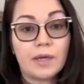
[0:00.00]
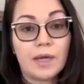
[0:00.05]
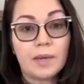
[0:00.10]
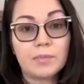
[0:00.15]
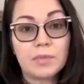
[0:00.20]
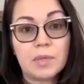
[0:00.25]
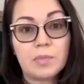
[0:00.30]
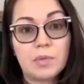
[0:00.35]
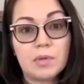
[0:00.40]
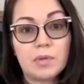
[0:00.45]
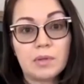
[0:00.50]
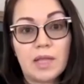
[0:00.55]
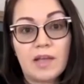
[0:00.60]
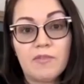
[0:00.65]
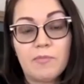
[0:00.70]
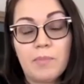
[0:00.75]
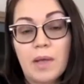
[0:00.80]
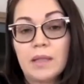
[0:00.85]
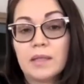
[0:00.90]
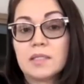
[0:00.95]
I'm keeping a
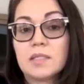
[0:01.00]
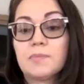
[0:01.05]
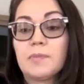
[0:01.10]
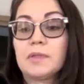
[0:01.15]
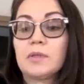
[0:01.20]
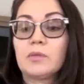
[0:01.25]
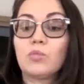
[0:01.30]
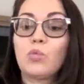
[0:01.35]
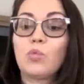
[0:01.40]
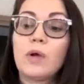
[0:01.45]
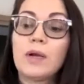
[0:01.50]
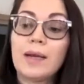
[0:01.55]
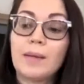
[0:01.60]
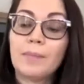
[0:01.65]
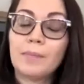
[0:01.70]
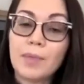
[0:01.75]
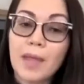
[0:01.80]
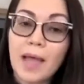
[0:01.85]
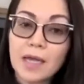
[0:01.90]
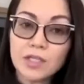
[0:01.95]
life balance. But what
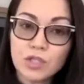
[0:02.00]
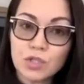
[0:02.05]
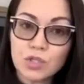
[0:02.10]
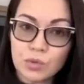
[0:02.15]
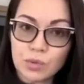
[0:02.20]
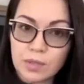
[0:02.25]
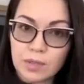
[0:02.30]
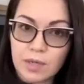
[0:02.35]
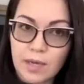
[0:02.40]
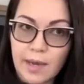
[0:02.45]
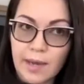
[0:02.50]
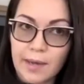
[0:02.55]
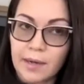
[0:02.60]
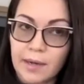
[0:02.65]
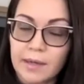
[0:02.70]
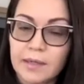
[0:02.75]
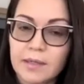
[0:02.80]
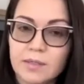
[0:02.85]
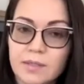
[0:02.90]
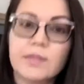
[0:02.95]
I'm not doing,
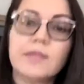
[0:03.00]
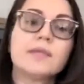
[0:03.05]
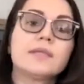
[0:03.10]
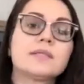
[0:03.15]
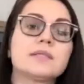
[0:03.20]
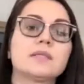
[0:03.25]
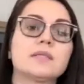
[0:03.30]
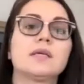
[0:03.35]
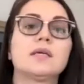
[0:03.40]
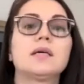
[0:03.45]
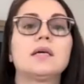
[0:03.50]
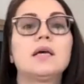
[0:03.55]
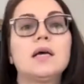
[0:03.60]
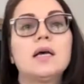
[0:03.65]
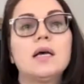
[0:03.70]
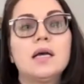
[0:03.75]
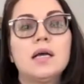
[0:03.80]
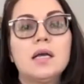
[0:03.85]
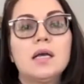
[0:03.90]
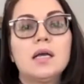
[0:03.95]
Anna, is this.
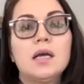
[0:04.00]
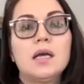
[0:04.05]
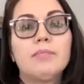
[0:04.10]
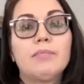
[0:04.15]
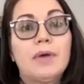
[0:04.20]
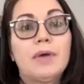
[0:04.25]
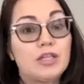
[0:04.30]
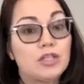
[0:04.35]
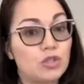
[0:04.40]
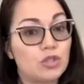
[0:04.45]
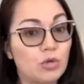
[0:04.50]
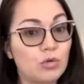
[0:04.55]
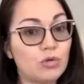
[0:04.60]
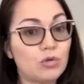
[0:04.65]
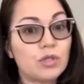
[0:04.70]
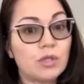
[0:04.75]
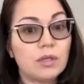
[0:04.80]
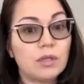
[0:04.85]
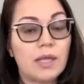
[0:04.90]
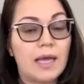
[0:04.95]
My
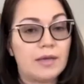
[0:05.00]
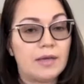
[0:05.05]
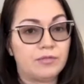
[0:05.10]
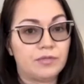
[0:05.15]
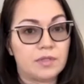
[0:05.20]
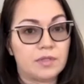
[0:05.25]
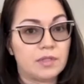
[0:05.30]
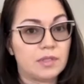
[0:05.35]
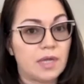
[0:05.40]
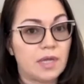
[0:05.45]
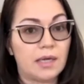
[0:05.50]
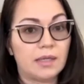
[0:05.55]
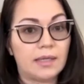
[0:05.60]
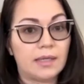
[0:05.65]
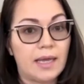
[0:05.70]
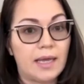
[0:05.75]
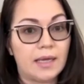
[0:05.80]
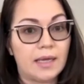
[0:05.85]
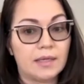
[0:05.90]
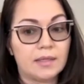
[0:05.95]
social life is not
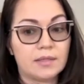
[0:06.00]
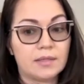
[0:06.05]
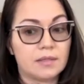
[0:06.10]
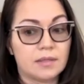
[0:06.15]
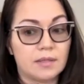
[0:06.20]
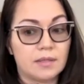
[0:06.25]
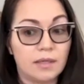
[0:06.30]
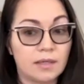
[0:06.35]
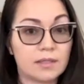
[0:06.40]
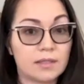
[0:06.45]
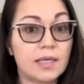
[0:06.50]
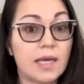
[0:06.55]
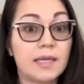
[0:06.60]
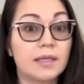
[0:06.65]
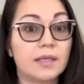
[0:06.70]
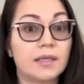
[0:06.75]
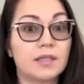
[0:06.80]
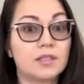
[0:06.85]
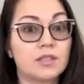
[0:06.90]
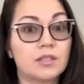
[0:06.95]
as
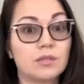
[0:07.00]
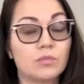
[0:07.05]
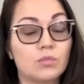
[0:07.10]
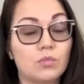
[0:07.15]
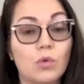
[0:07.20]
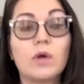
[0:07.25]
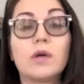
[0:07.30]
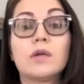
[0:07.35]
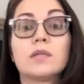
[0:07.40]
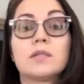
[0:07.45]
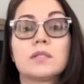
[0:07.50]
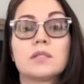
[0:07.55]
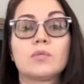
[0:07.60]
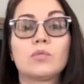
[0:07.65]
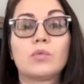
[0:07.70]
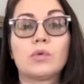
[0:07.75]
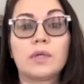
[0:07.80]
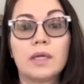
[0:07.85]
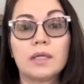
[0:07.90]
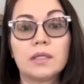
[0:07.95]
exciting as it was
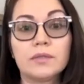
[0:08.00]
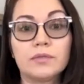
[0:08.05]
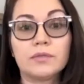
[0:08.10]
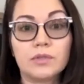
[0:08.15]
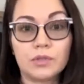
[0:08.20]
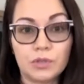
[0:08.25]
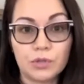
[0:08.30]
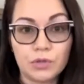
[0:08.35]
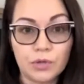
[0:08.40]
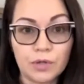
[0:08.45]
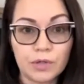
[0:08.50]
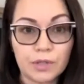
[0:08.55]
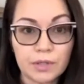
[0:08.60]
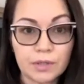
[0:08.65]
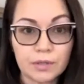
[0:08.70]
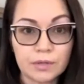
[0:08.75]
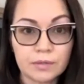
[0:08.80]
when I lived in New York.